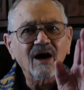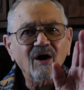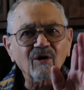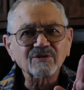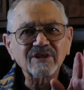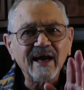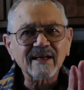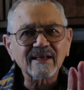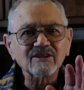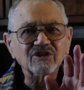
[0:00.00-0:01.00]
or
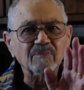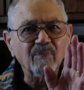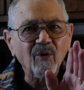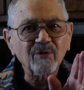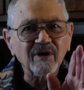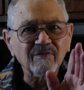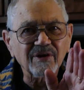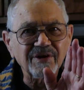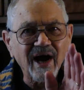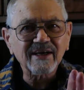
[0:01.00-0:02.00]
sadly support of
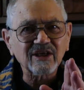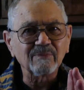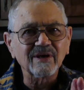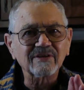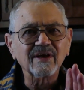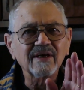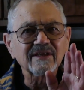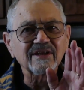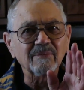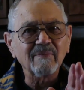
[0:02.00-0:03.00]
the document
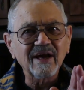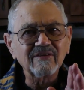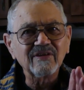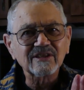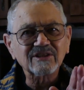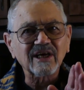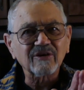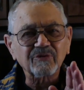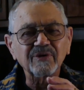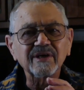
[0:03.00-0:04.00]
that made this
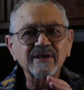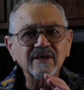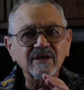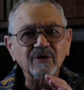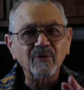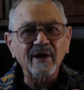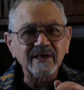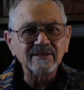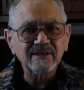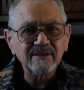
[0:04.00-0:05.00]
country
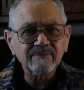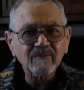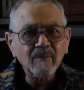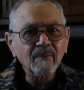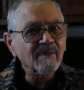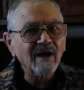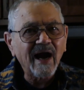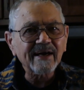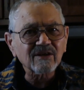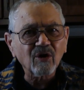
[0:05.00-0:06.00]
great.
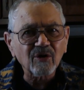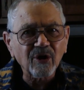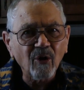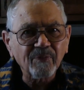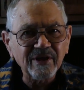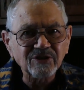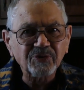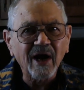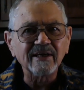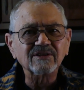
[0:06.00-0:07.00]
I can only hope these
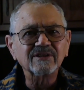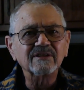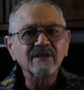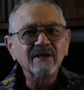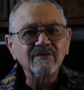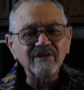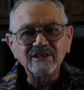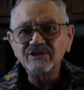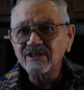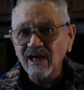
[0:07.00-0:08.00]
rights,
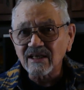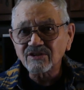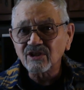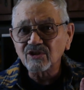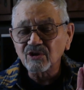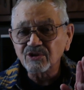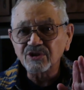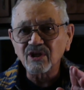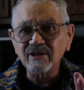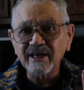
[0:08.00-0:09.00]
these
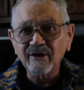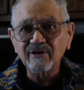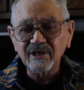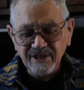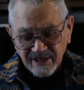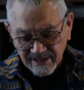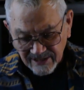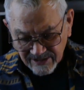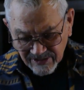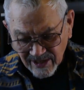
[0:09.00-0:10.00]
constitutional
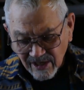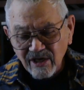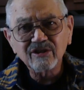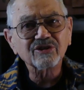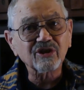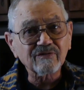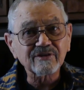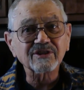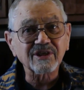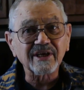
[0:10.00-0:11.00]
guarantees,
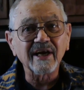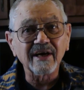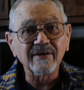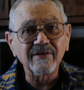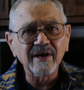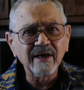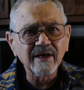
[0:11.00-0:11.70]
surface again